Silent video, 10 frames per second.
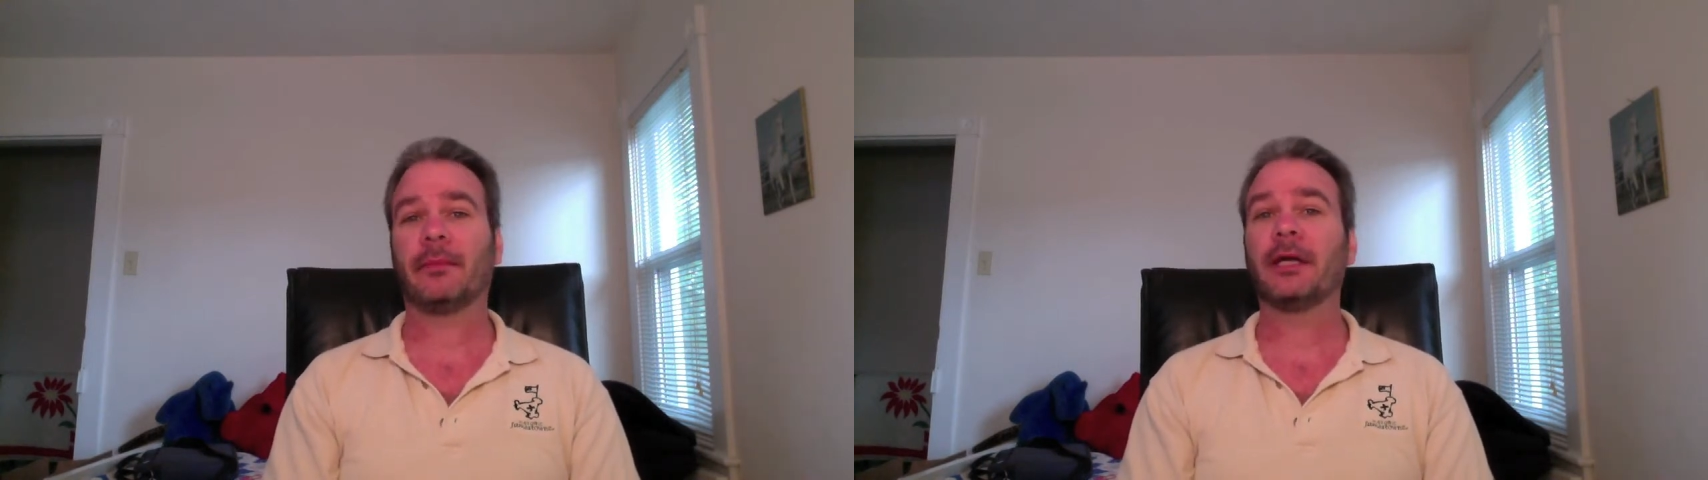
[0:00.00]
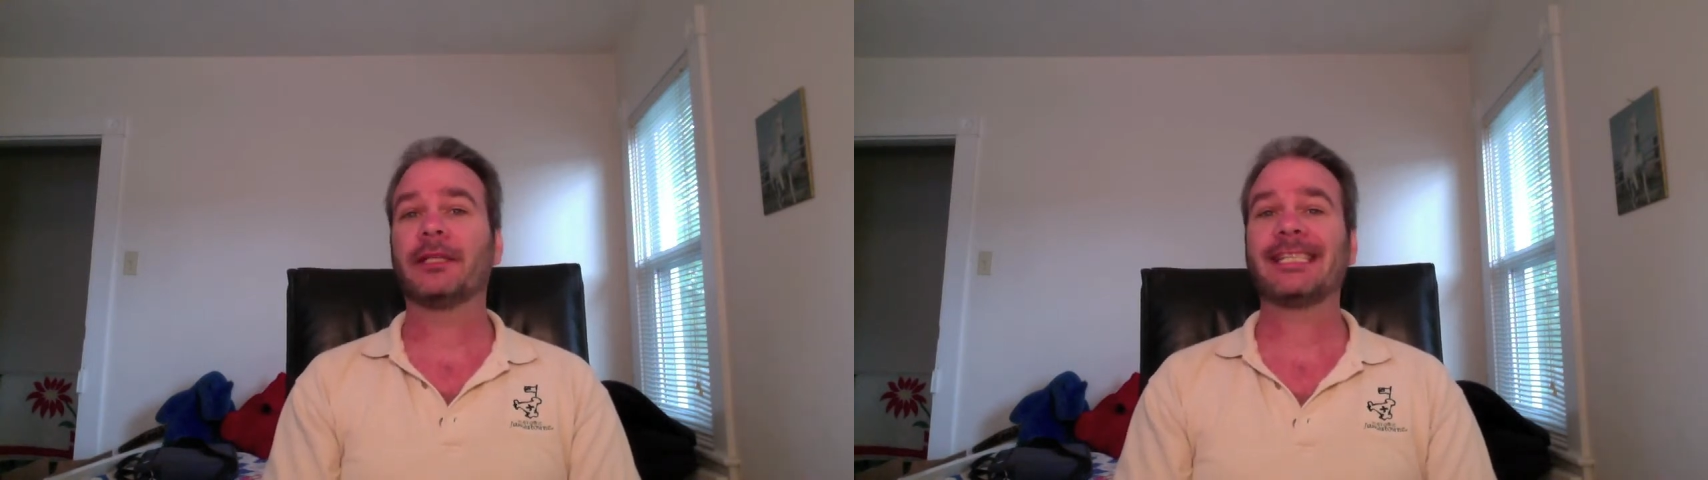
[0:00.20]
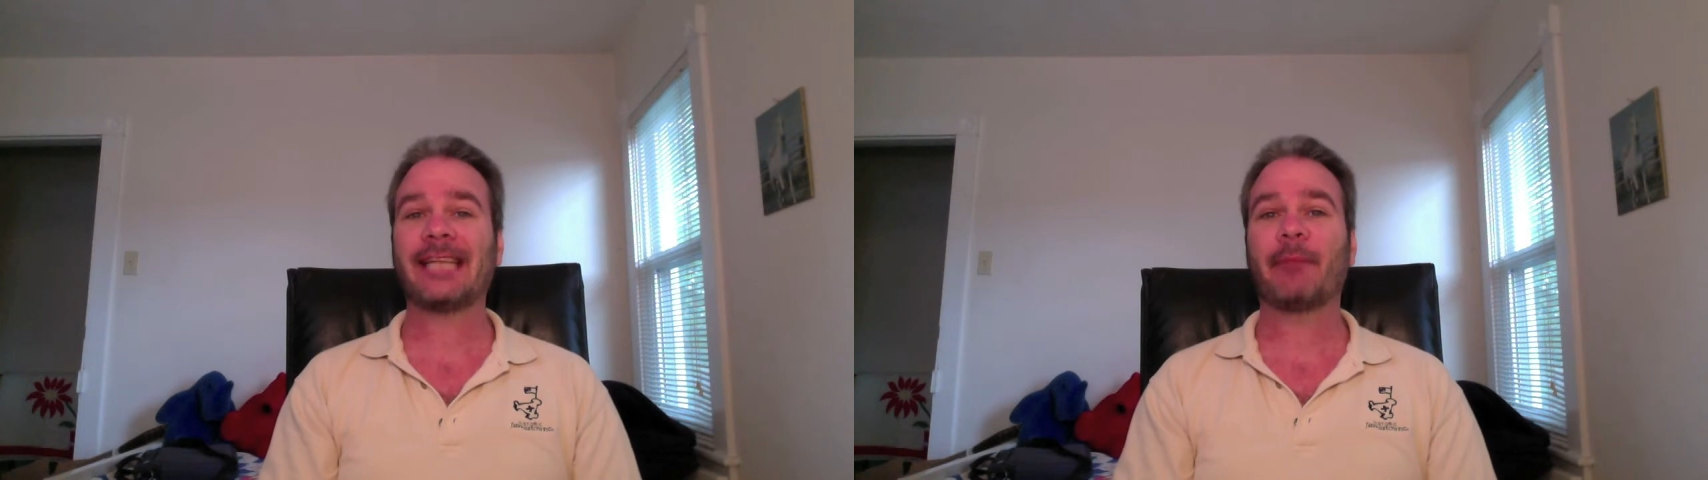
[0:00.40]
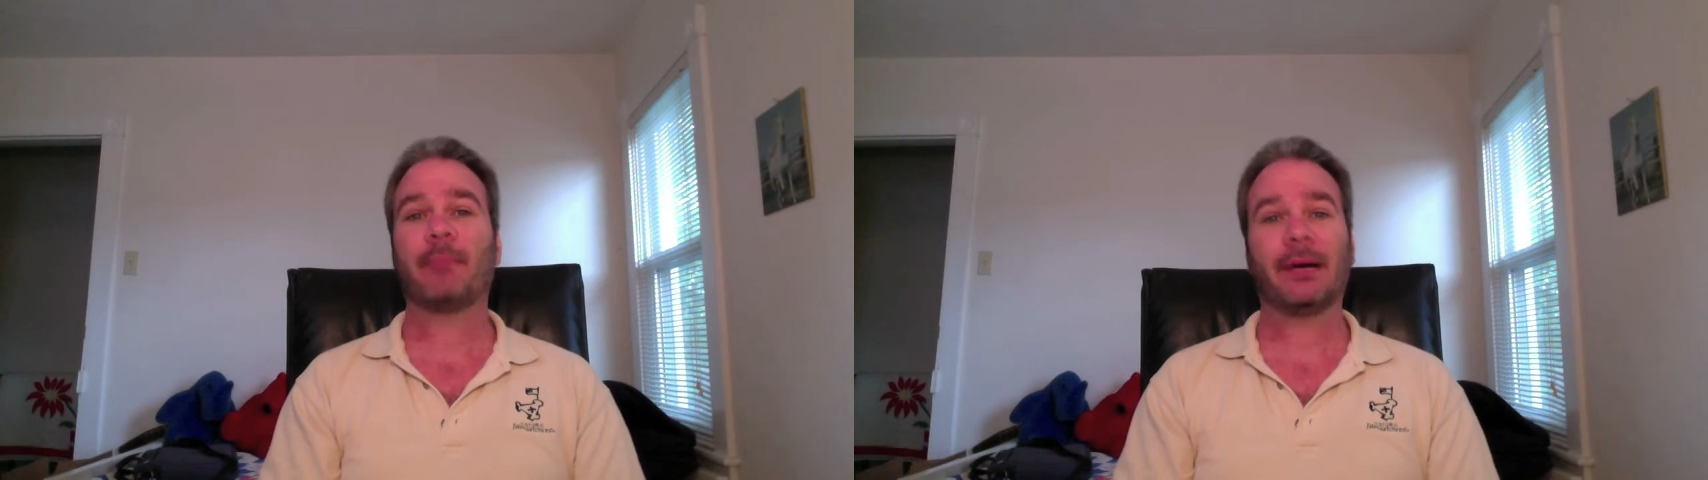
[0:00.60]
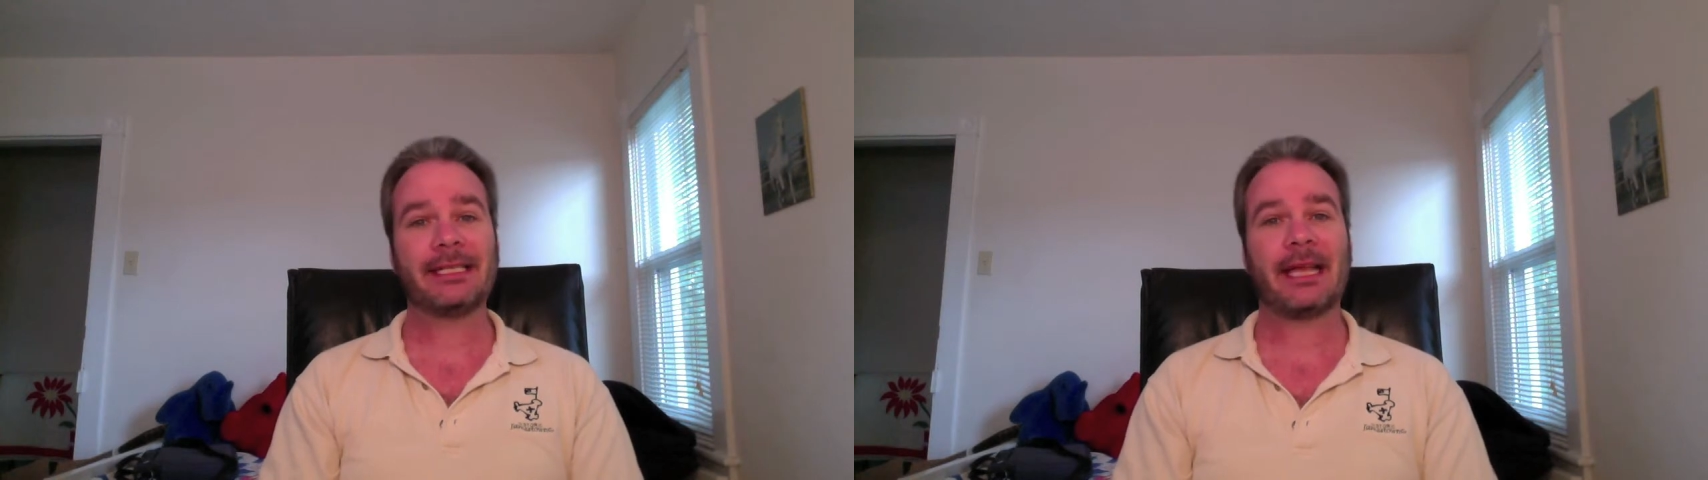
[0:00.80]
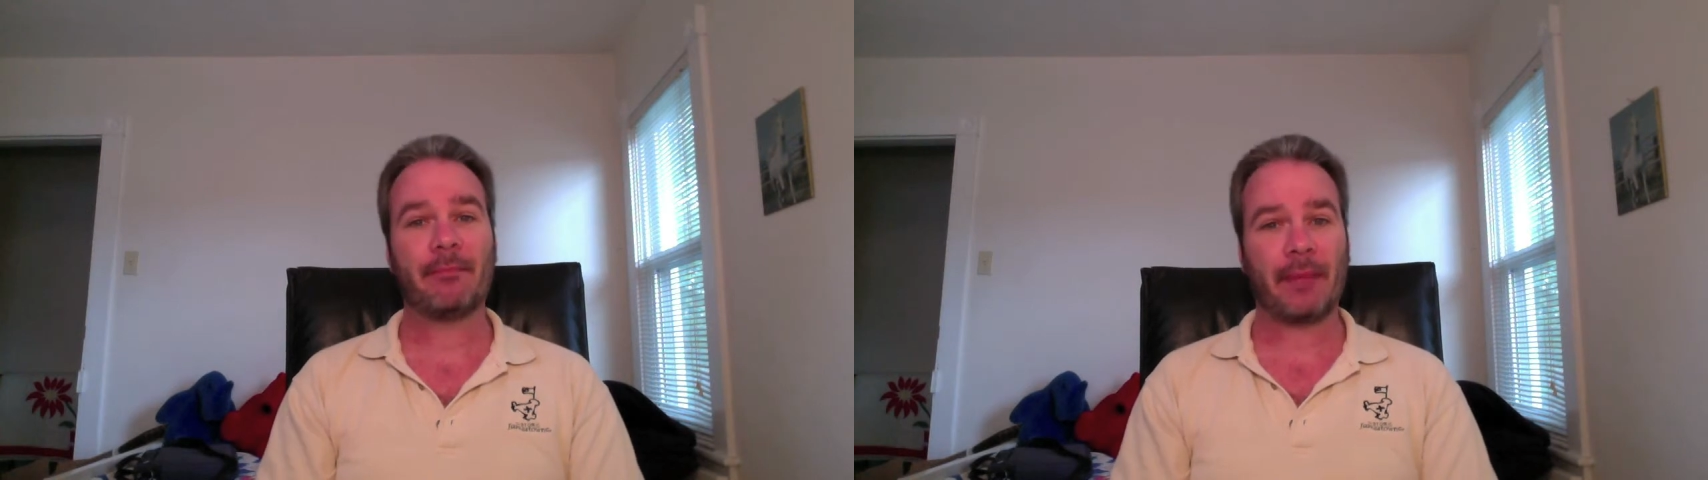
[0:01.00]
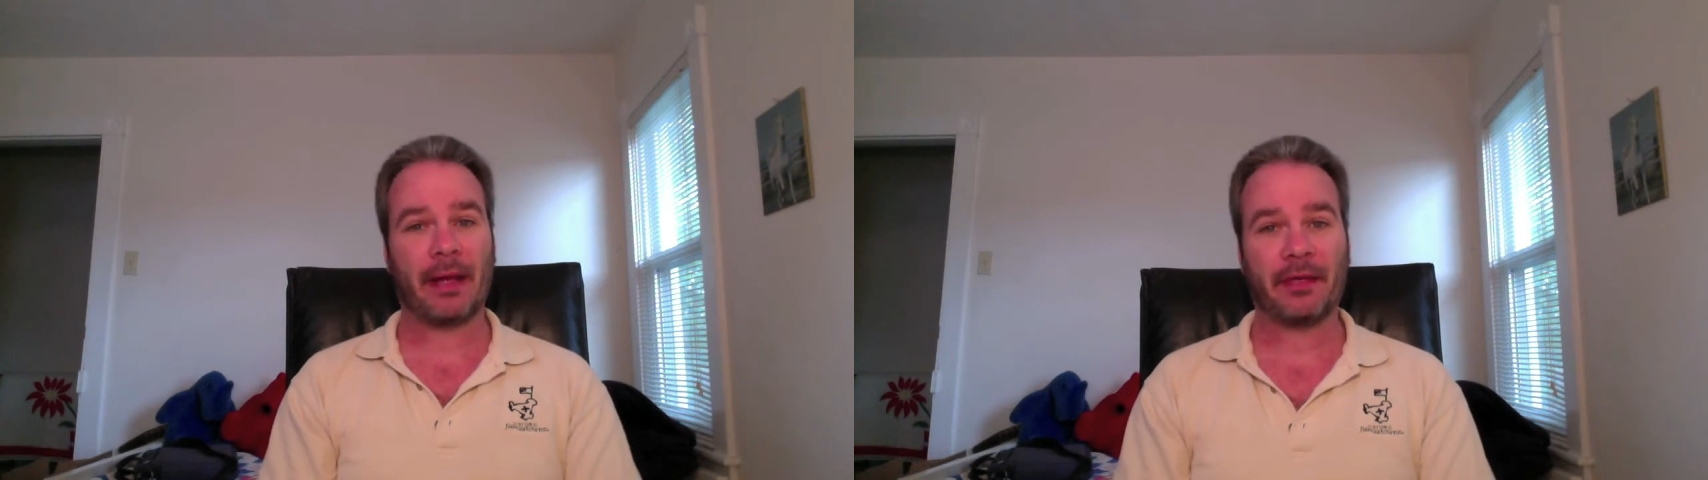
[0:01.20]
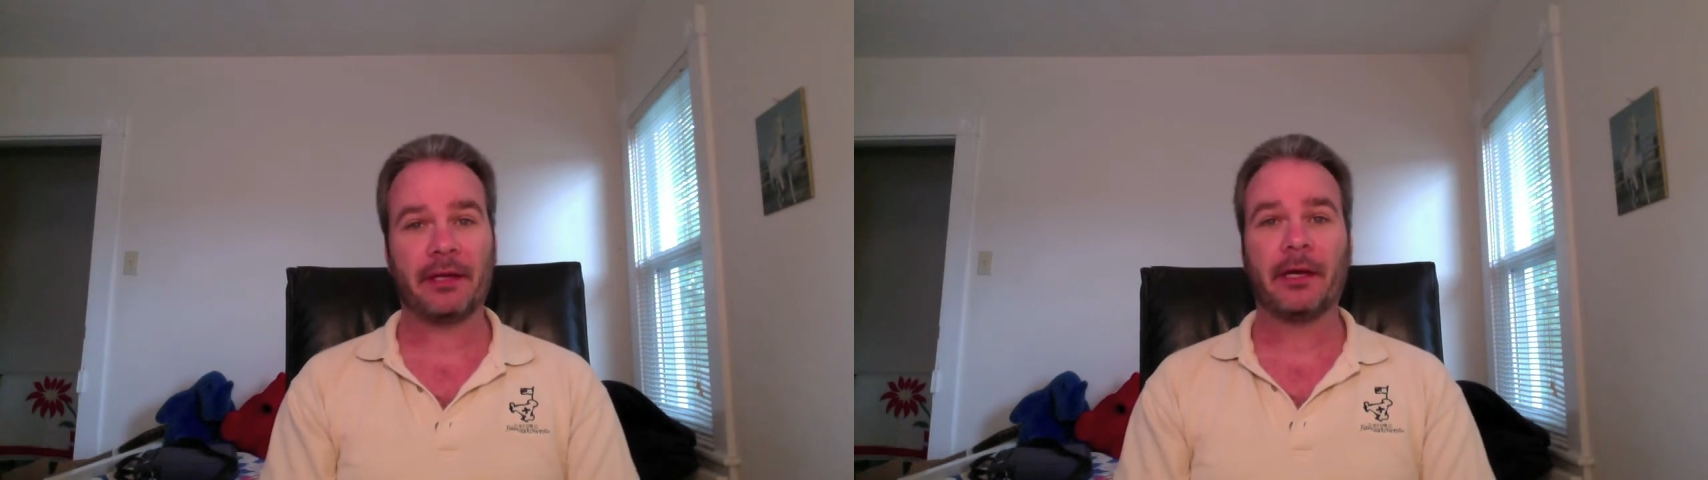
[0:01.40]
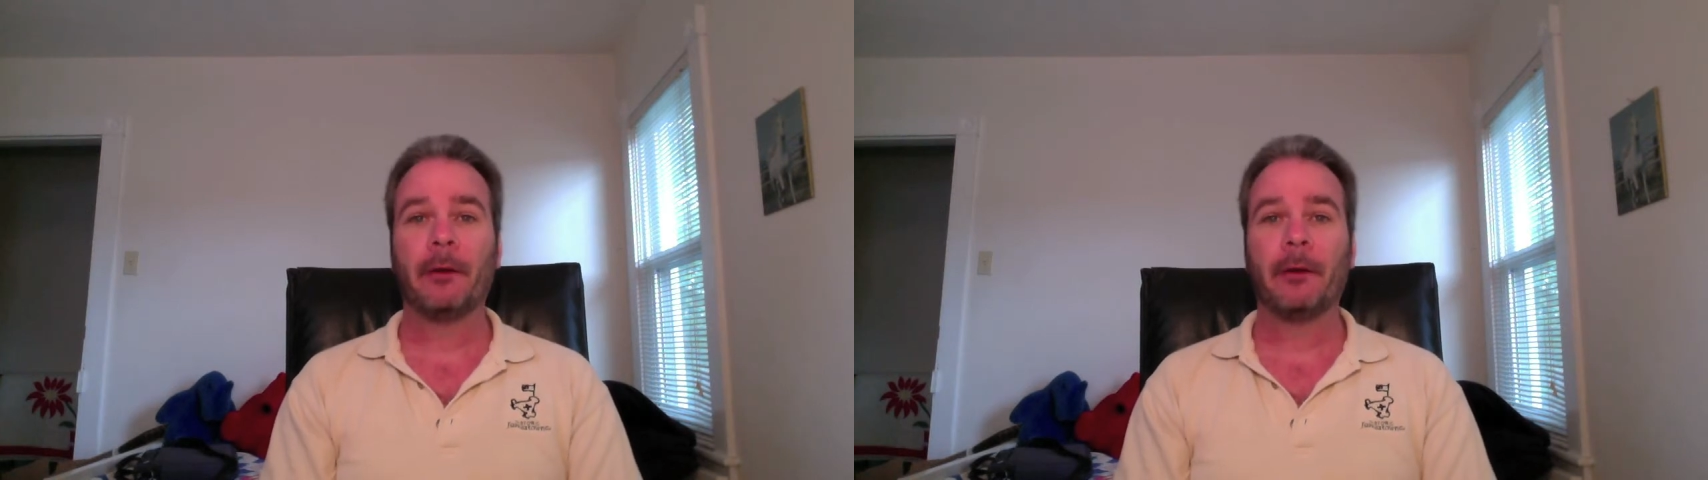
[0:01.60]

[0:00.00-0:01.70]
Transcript: a step-by-step -step method